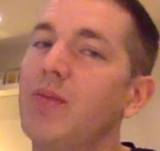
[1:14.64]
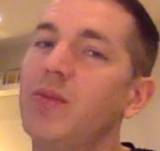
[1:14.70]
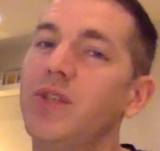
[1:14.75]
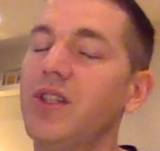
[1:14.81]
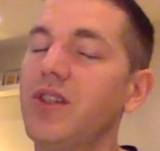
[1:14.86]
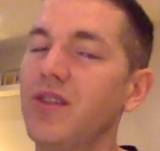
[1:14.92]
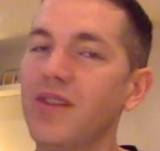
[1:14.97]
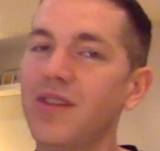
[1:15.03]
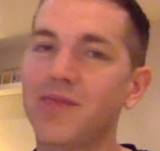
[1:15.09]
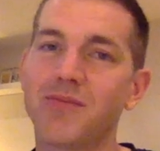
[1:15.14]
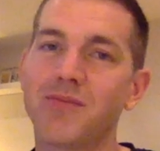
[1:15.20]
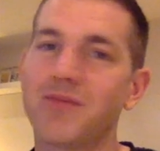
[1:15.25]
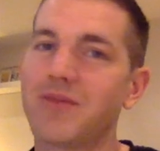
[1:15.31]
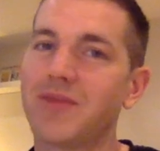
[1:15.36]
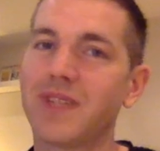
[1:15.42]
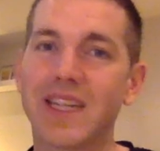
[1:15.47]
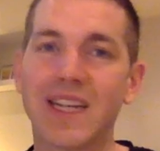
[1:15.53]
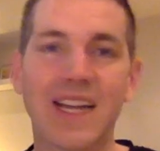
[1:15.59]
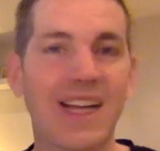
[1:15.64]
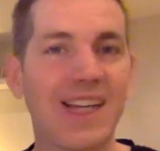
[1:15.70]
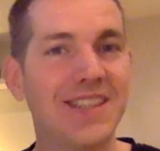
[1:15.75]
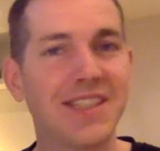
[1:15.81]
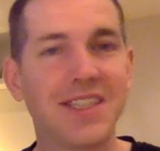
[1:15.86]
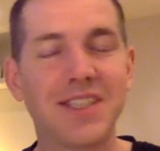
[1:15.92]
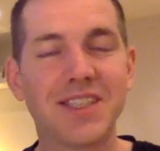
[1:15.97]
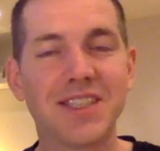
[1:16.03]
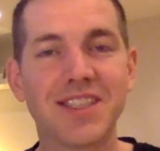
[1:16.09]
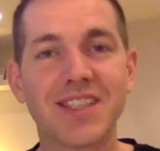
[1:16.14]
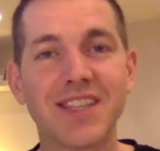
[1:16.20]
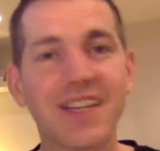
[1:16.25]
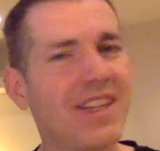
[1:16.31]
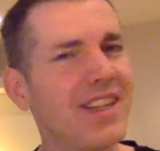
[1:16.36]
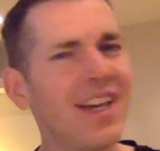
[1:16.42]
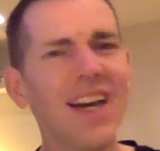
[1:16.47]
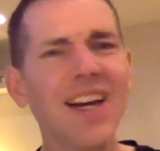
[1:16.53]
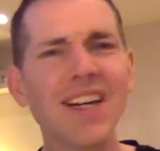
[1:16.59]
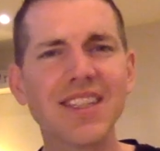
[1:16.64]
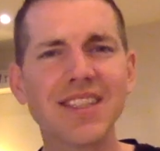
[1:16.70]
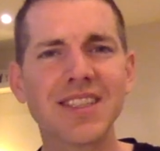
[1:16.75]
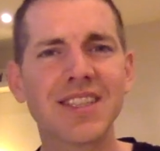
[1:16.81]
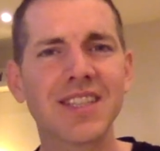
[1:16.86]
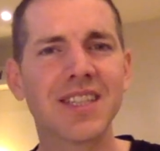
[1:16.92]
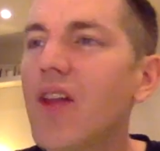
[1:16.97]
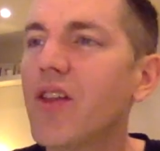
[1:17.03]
too classy to say that.